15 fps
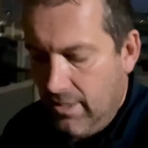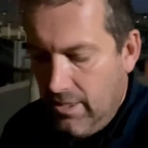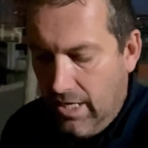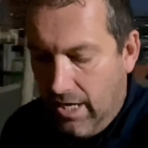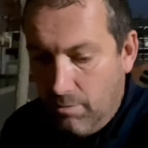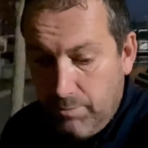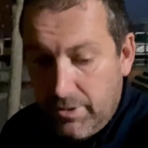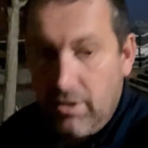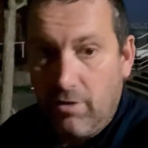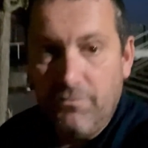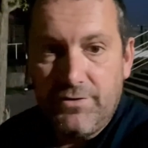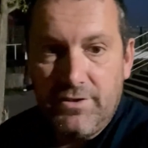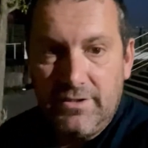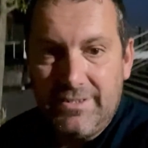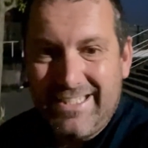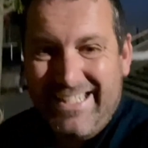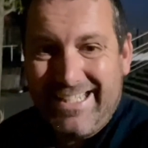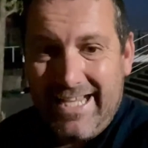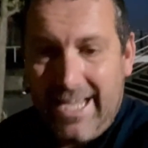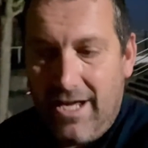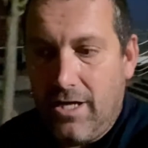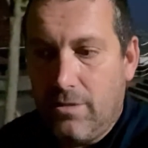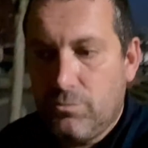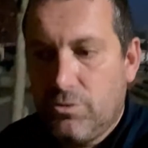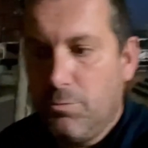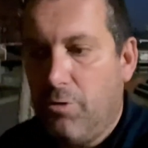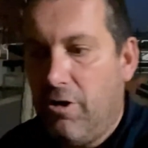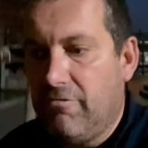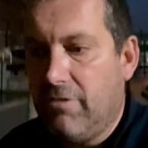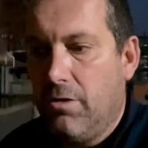I'll be confident to get out
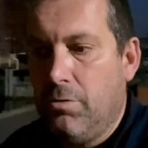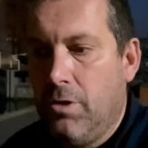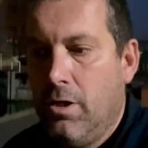tomorrow